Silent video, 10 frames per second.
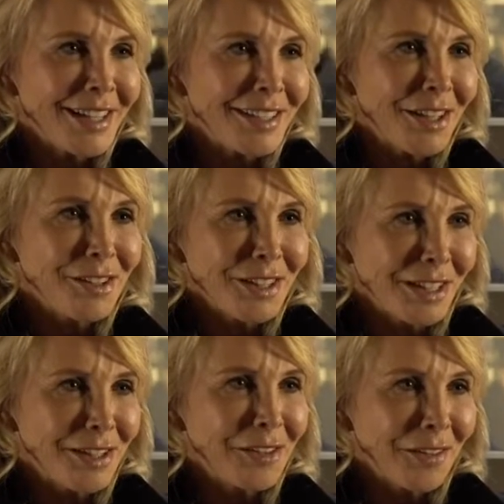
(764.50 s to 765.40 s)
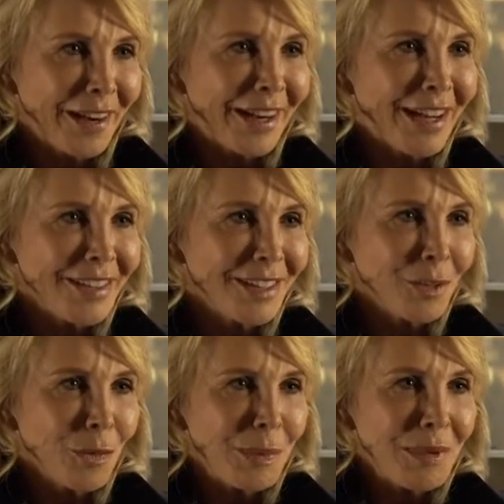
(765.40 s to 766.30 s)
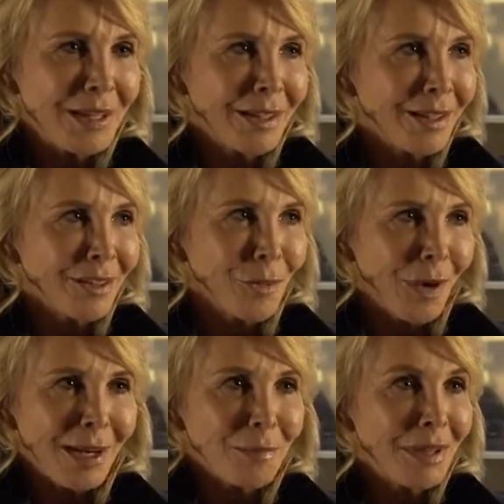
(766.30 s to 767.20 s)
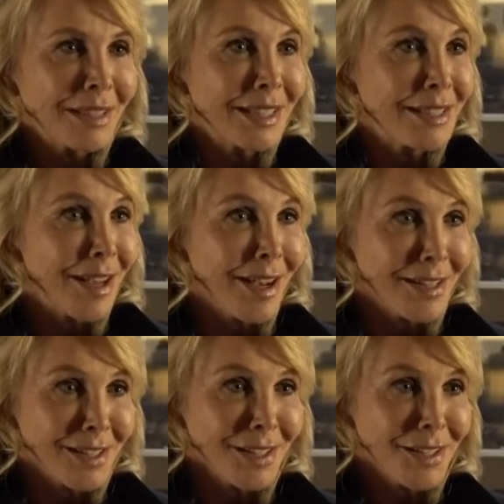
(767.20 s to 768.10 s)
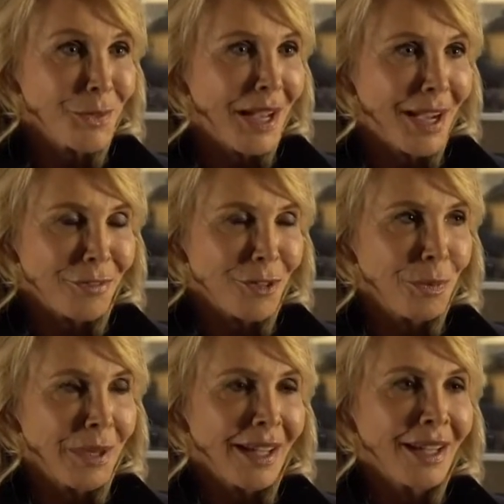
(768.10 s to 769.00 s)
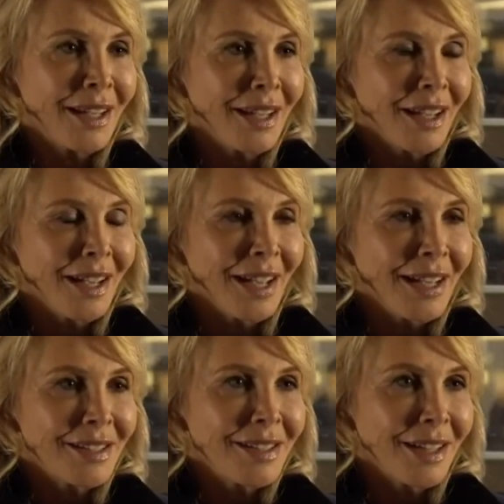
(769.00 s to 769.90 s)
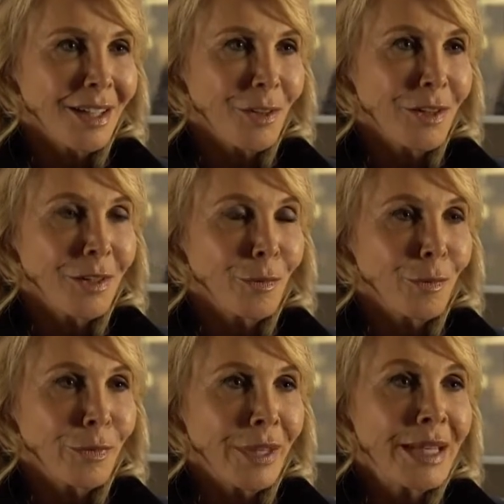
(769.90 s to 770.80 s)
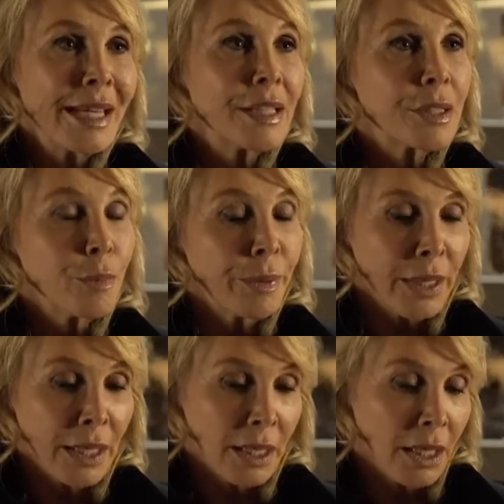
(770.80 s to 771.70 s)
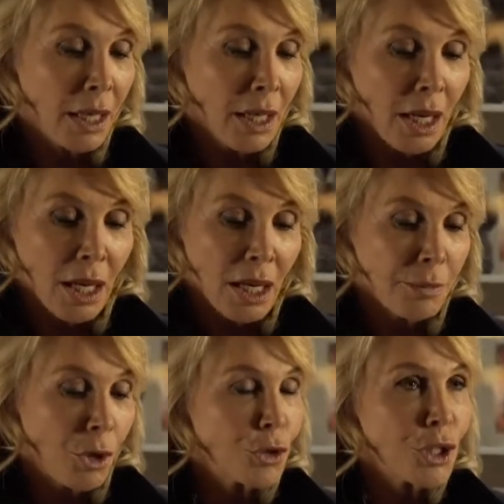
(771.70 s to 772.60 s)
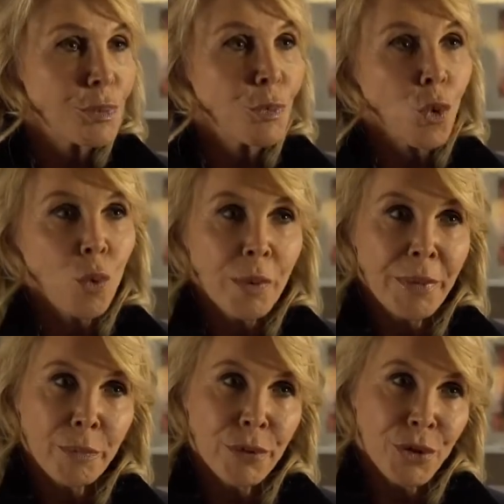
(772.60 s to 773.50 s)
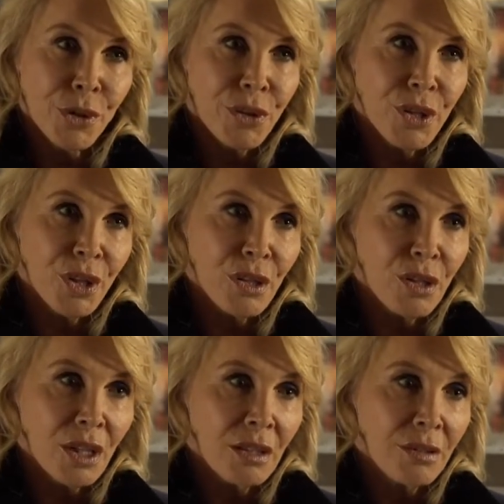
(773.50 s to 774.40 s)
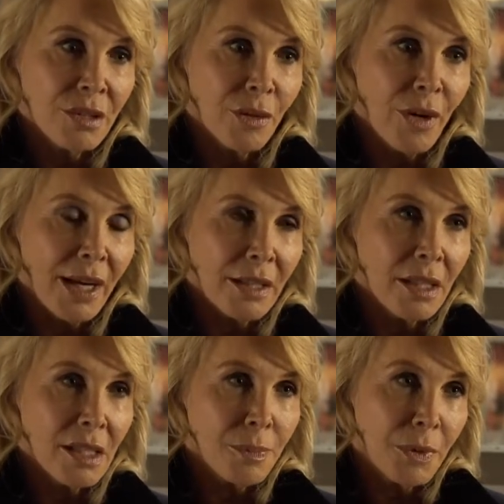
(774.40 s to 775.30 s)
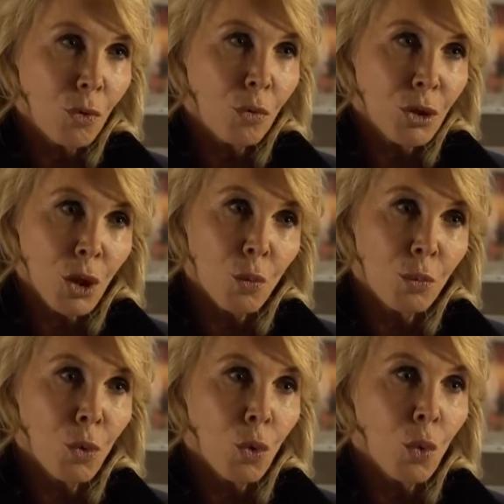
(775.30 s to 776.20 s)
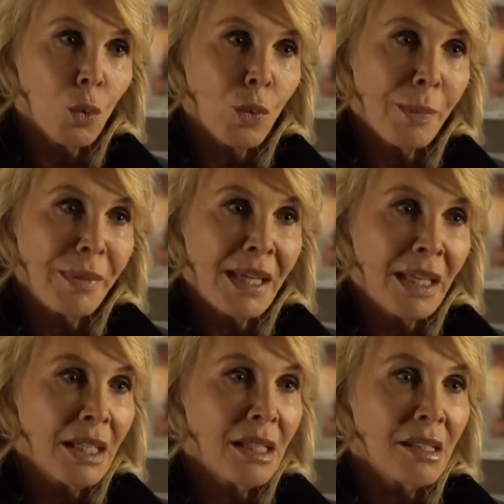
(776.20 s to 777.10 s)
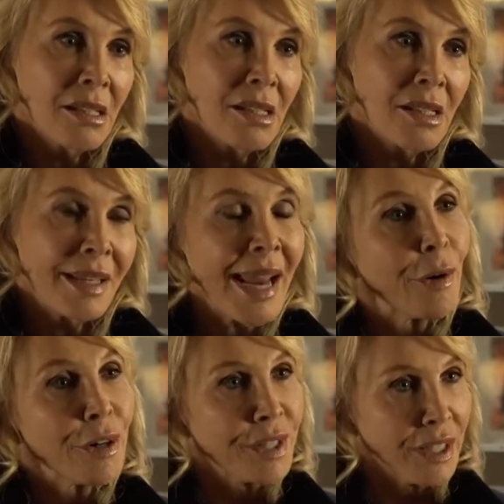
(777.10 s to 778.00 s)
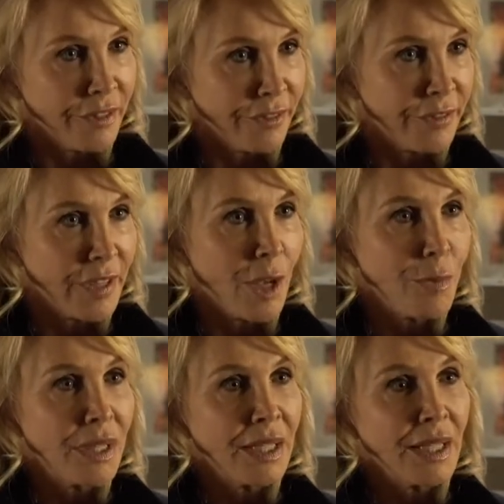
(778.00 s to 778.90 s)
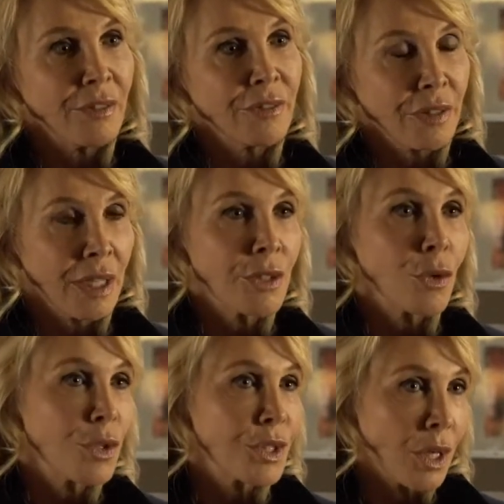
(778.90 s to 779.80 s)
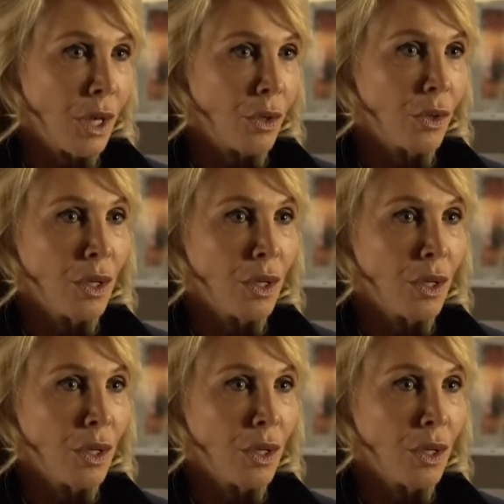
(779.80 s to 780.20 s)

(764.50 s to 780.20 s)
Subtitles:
I totally agree. I think that women are great multitaskers. We have to be, and the need to be not just more women producers and directors, but also more women's narrative, I believe, and also